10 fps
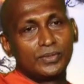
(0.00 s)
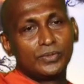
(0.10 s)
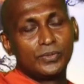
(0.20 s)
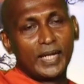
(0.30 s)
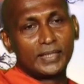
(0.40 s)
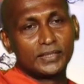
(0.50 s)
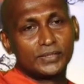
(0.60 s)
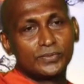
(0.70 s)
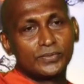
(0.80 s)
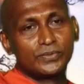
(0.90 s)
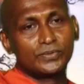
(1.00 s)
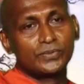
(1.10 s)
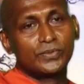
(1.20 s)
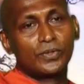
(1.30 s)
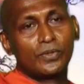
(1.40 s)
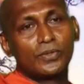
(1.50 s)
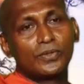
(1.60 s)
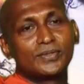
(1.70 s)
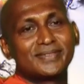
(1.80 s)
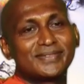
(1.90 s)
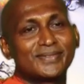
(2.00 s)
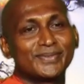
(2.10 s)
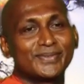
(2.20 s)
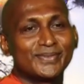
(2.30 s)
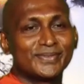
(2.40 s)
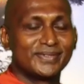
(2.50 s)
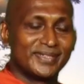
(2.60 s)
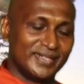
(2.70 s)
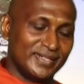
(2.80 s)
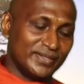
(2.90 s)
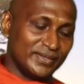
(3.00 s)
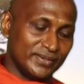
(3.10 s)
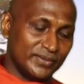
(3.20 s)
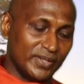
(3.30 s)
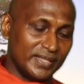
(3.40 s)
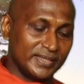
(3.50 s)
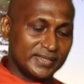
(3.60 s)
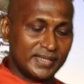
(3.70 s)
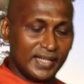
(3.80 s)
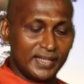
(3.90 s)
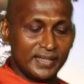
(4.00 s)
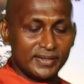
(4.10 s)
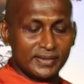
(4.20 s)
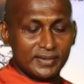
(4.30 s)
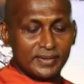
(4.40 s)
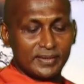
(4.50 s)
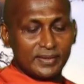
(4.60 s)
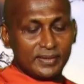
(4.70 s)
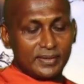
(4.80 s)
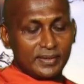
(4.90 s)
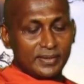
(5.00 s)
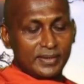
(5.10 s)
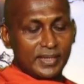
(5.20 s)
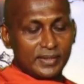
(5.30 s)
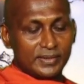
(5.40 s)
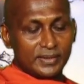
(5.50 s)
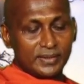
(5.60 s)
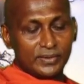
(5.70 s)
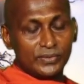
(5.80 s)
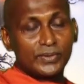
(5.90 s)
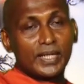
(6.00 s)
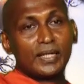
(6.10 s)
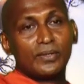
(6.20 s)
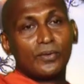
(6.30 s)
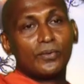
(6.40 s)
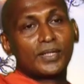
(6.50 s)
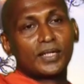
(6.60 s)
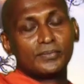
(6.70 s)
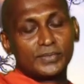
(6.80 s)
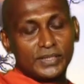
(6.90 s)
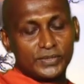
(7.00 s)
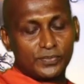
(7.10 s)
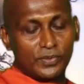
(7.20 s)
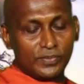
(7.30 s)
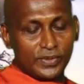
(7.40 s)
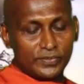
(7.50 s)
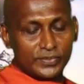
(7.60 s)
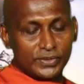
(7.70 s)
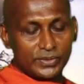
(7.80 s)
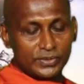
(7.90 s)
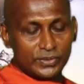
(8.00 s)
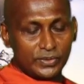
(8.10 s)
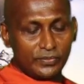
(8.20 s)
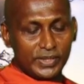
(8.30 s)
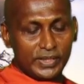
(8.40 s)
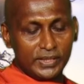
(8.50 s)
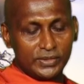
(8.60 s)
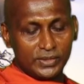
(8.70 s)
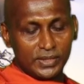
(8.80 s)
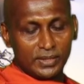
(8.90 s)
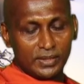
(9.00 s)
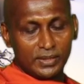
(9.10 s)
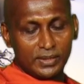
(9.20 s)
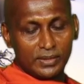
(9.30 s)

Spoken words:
your attitude, to grow through your understanding that you can overcome these problems. So we need to